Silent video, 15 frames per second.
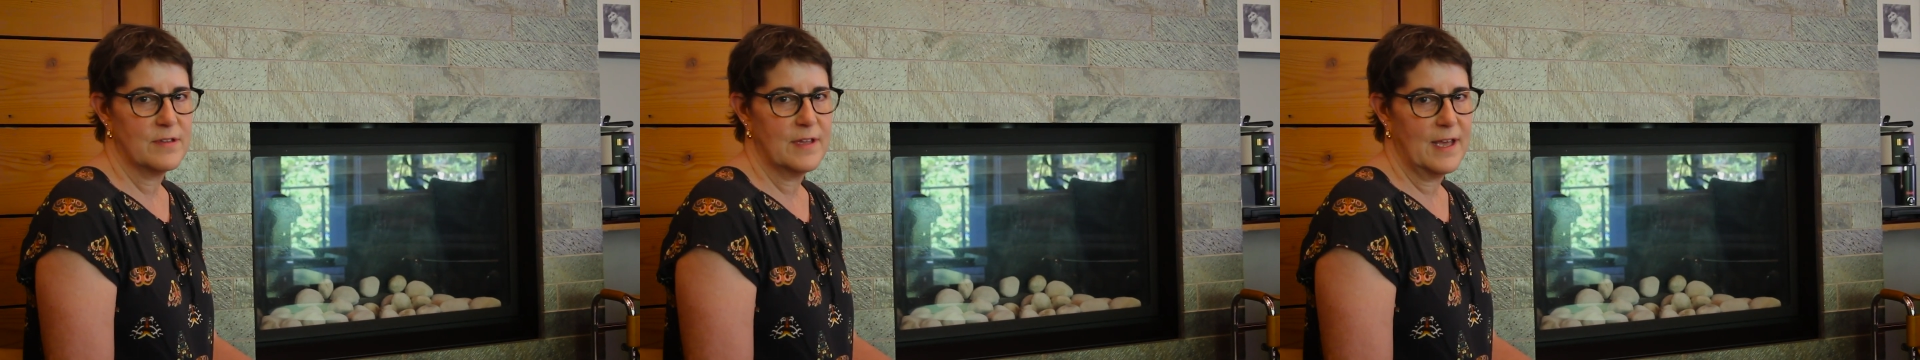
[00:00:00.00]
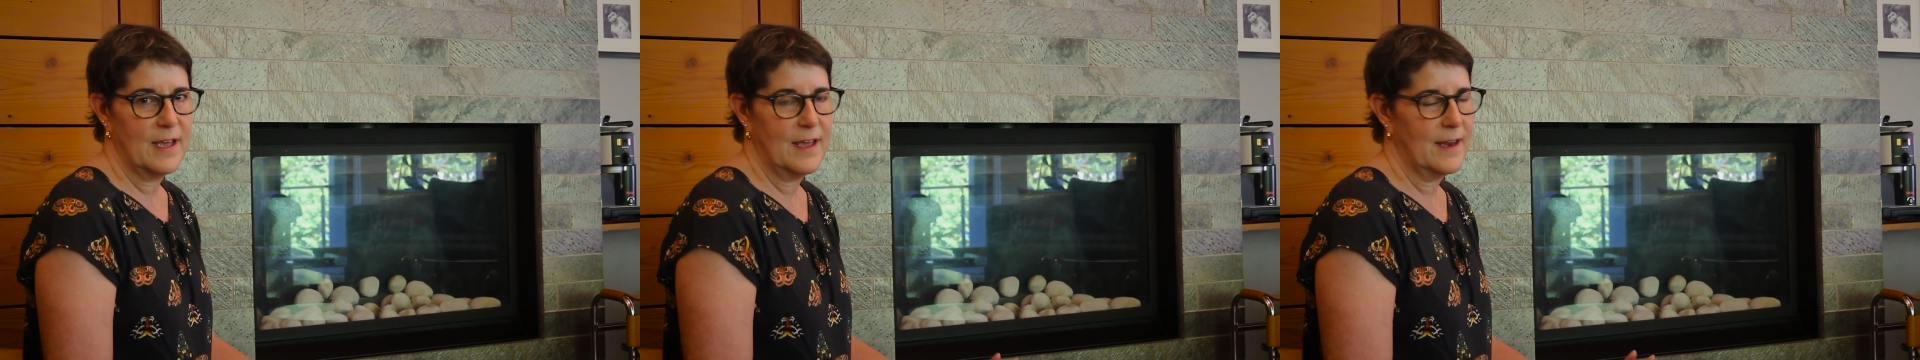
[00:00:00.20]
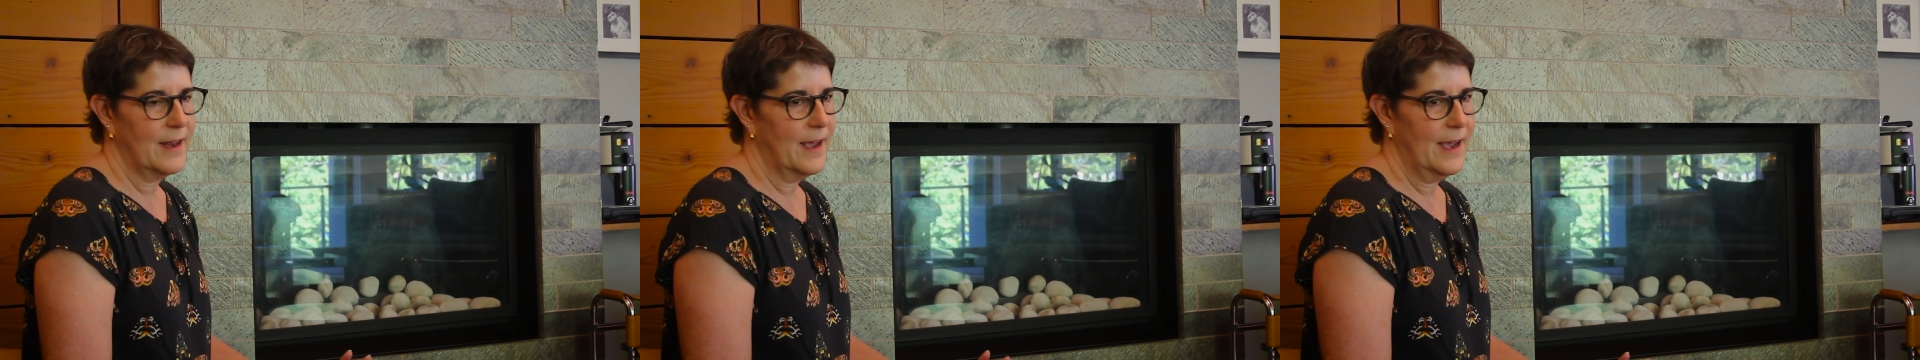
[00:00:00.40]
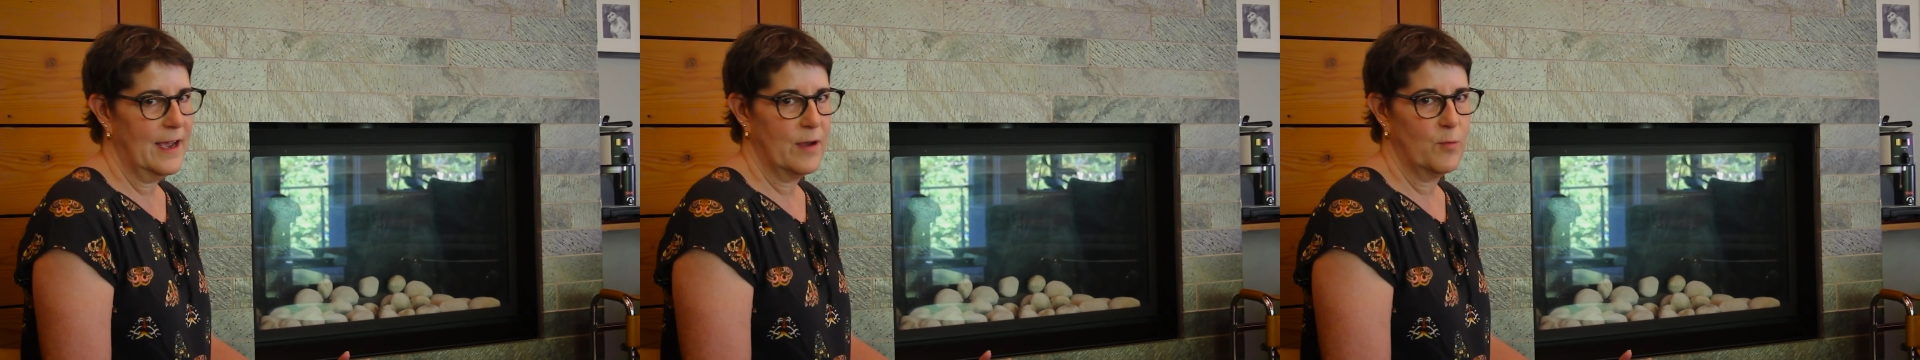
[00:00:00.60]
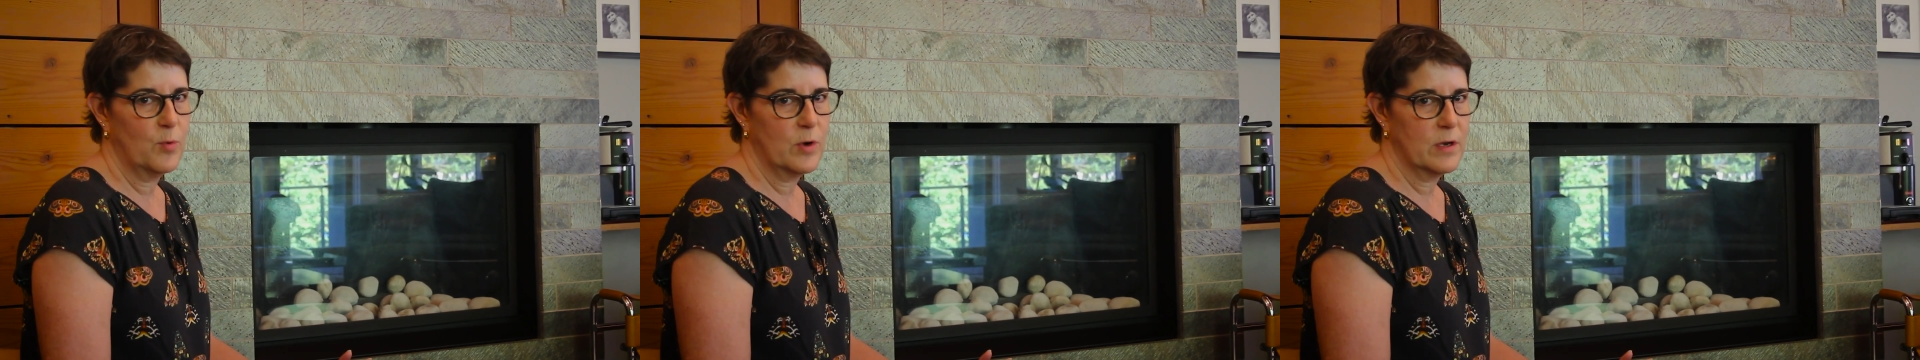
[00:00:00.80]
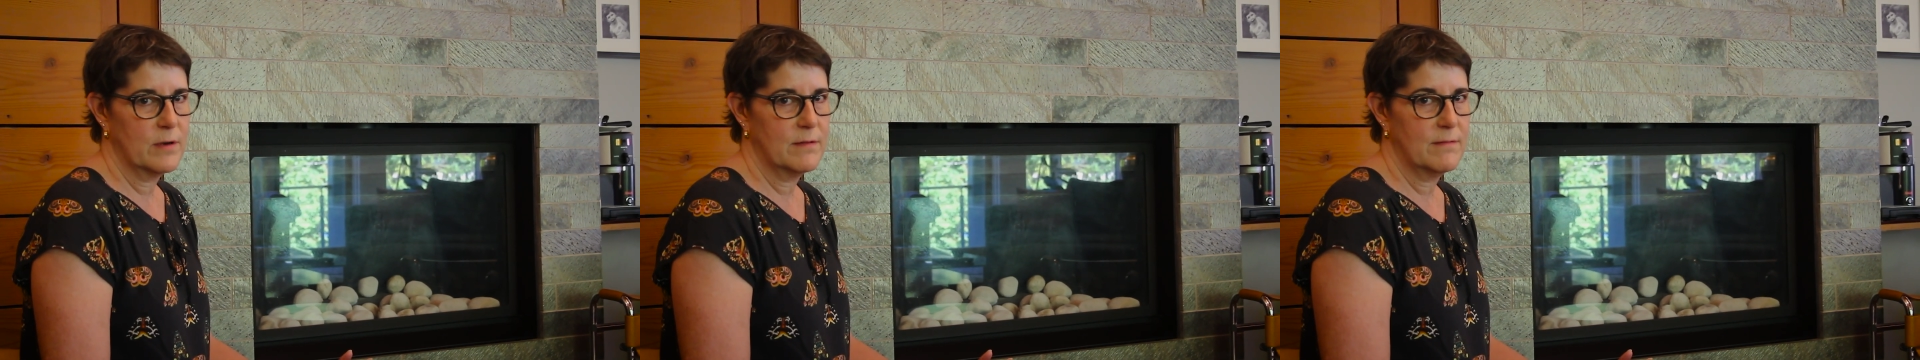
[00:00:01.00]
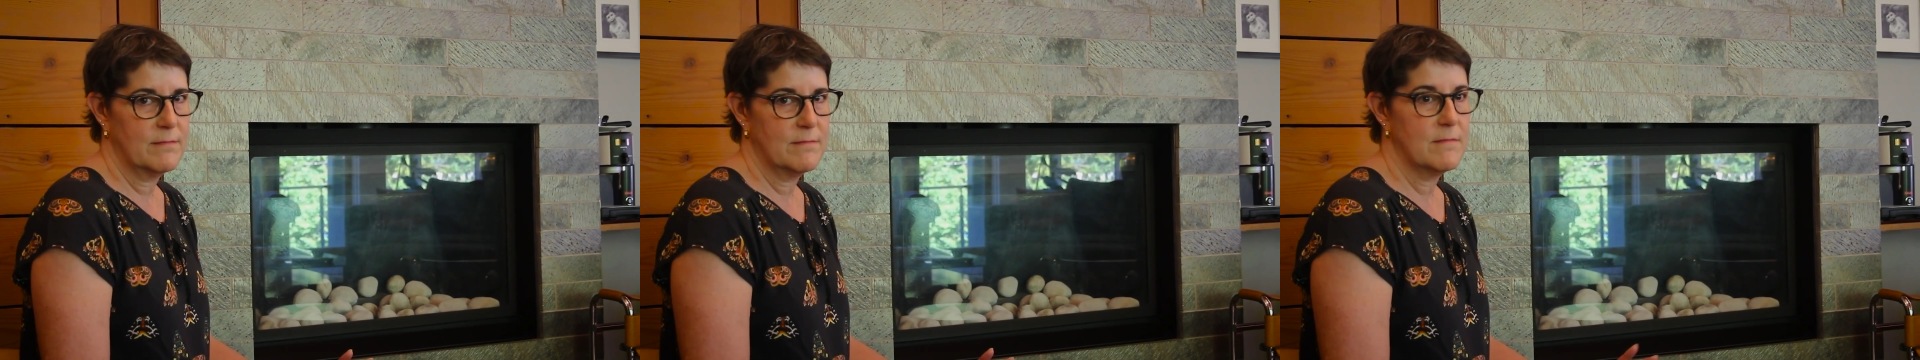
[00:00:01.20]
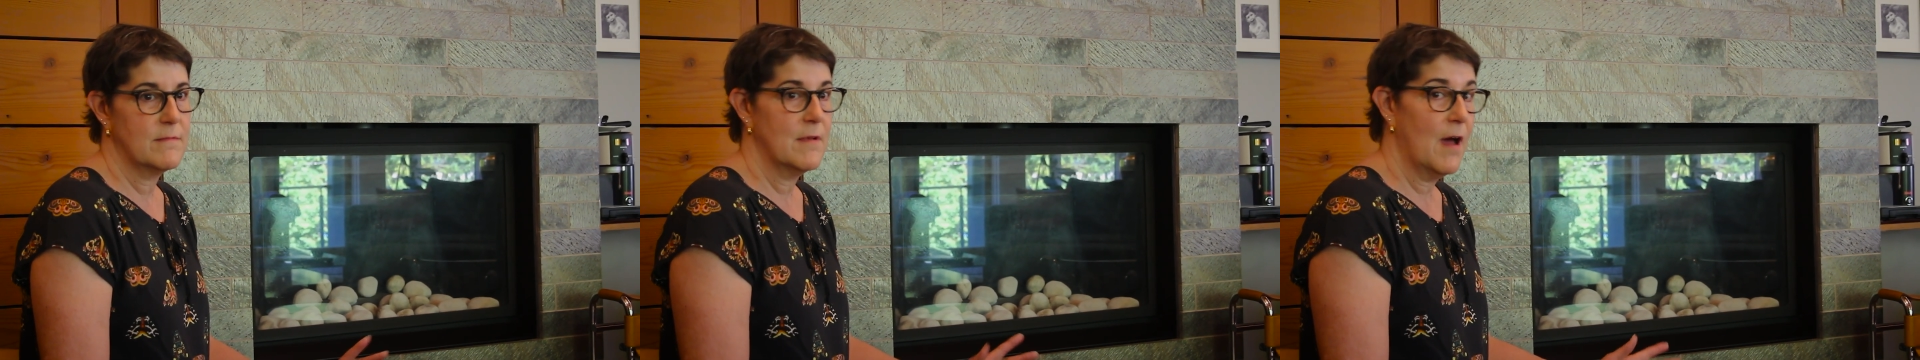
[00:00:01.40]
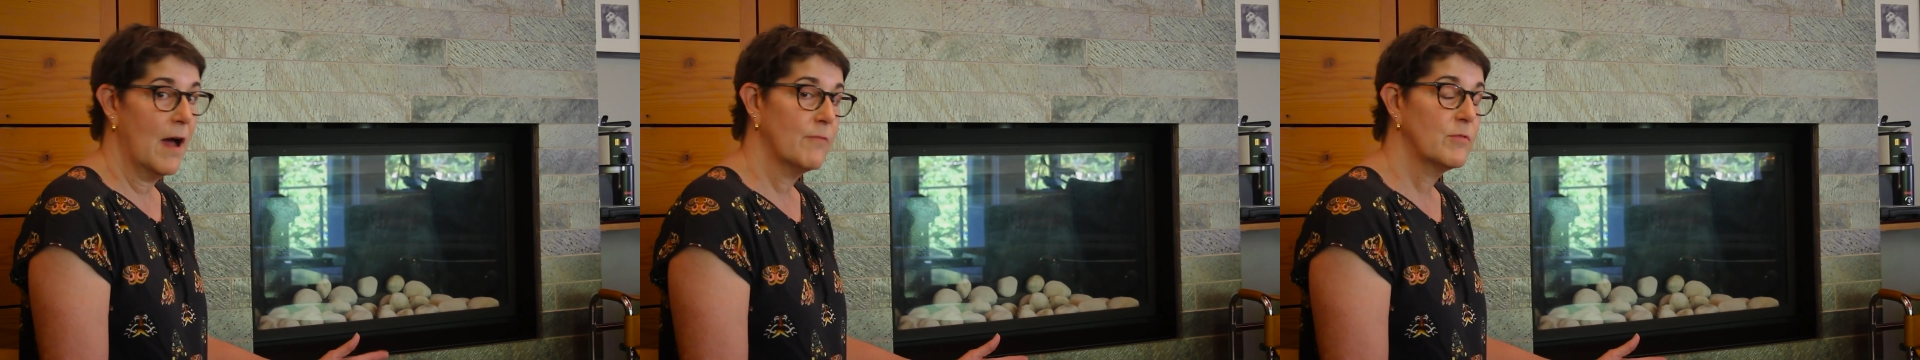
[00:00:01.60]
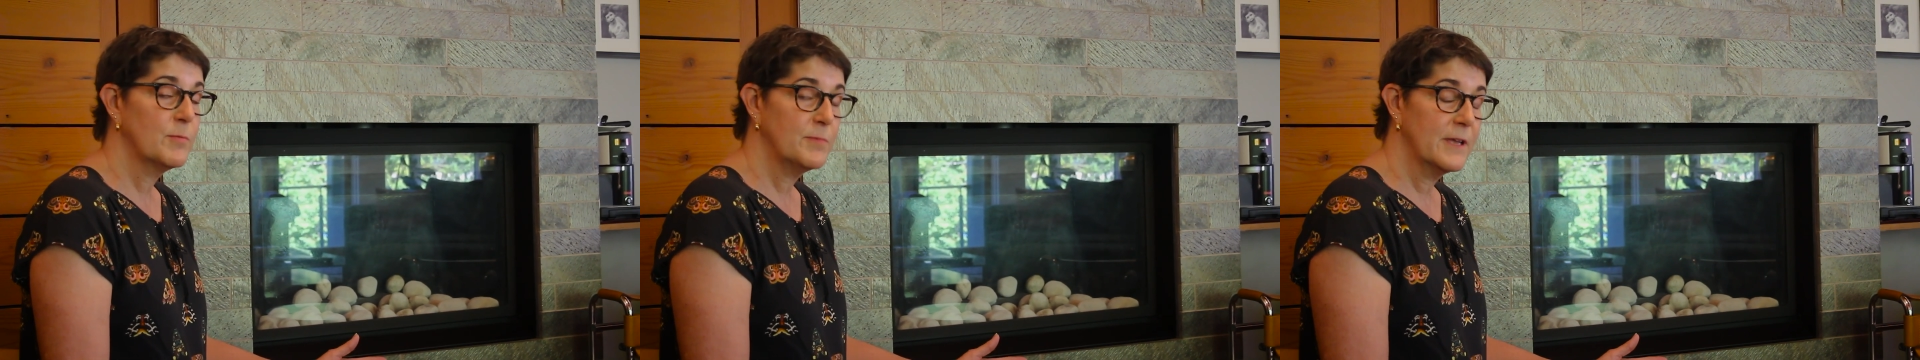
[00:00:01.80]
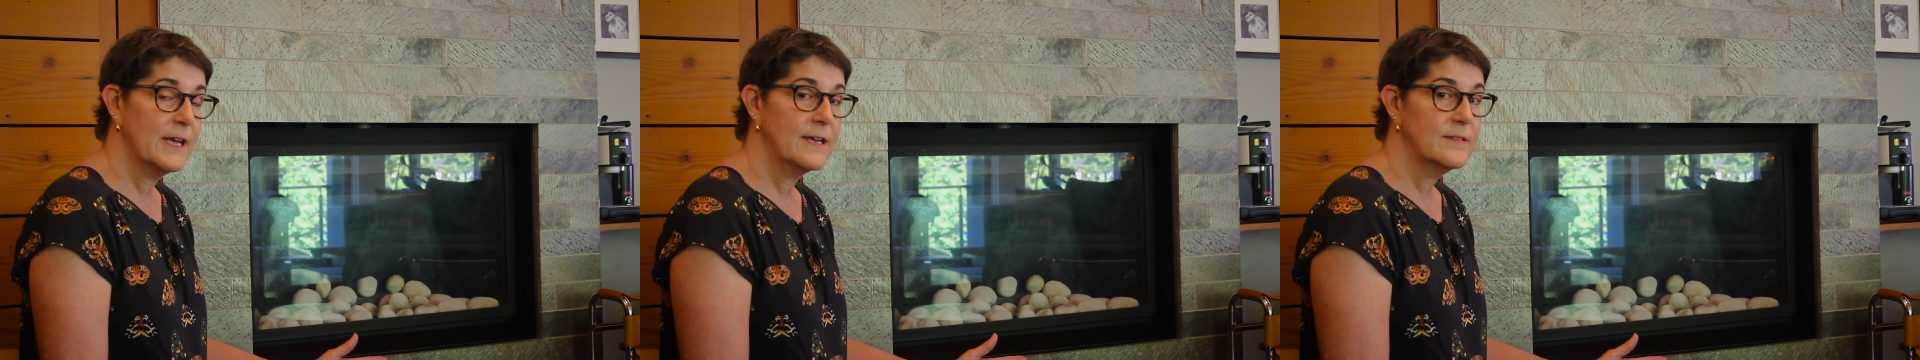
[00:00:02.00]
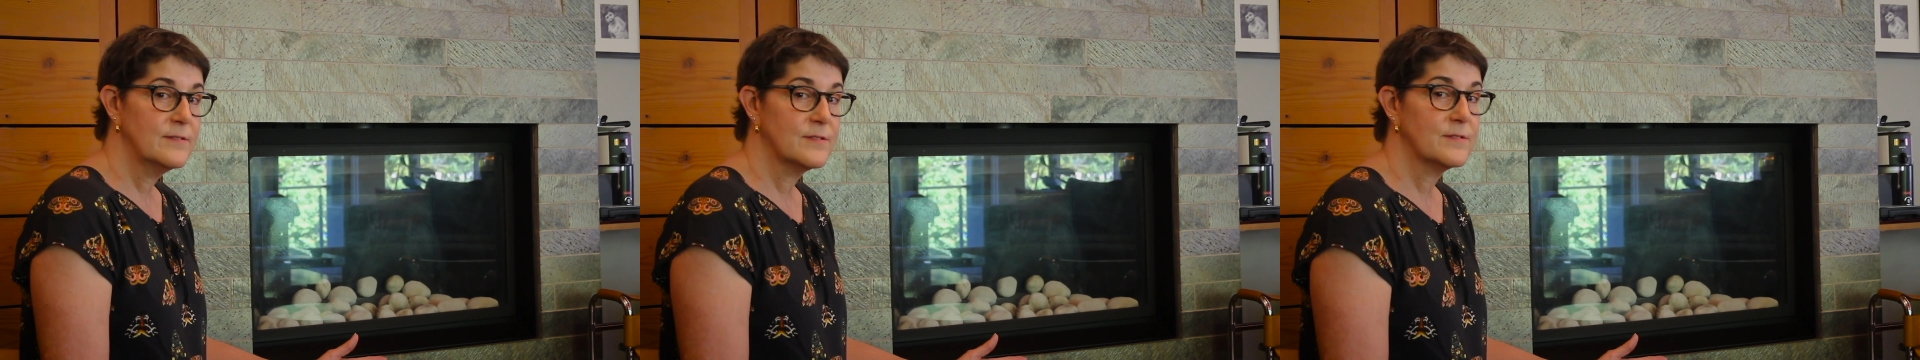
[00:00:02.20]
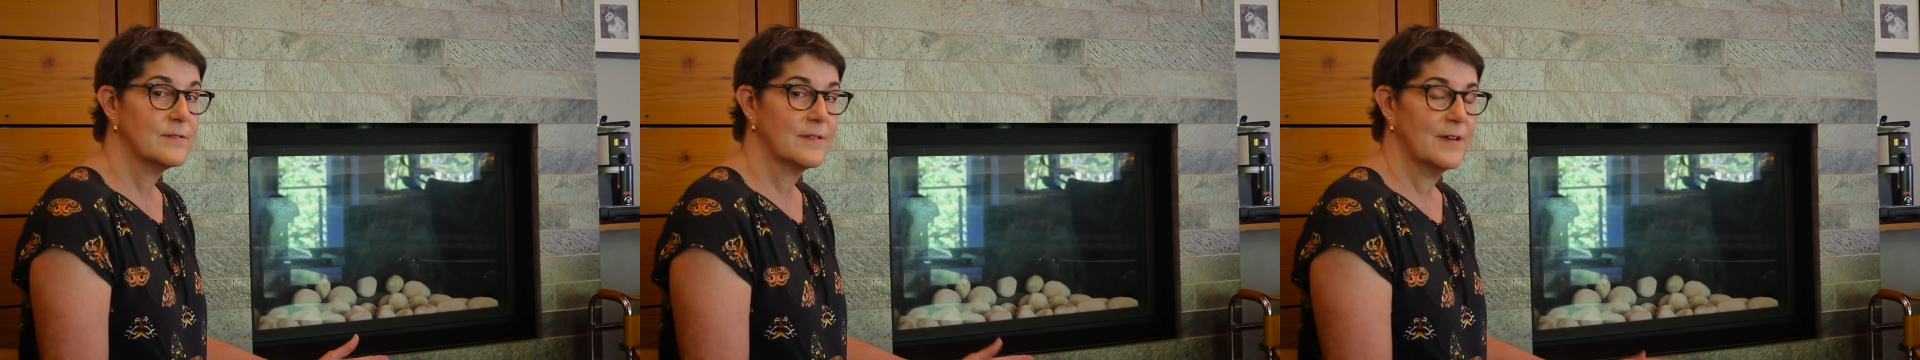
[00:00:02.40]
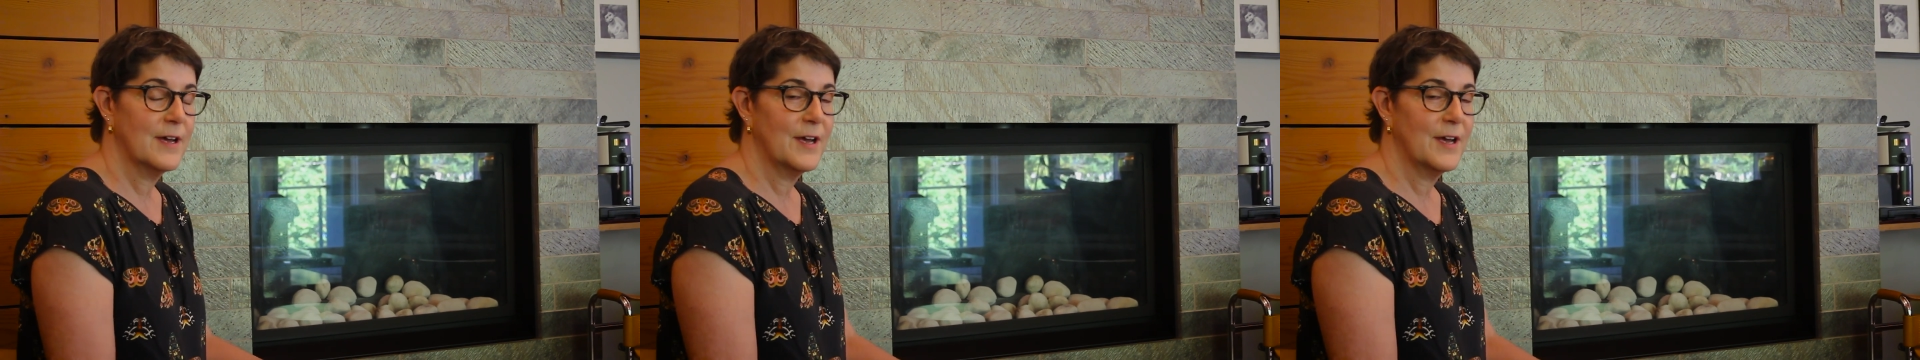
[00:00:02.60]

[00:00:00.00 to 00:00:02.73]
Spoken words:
that I would not replace